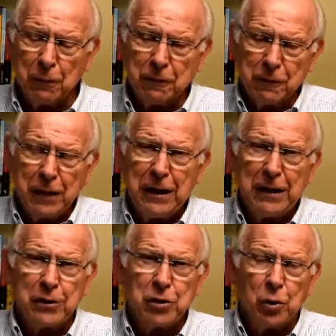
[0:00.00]

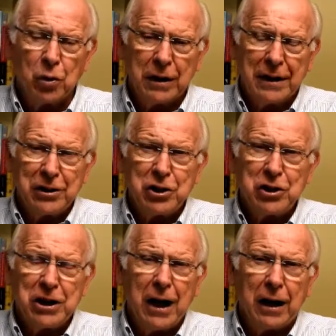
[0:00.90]
freeze or get
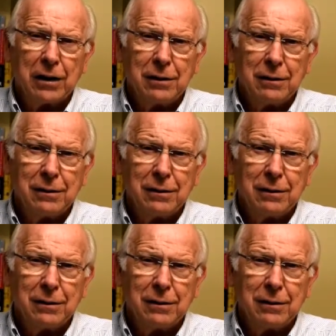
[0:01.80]
stuck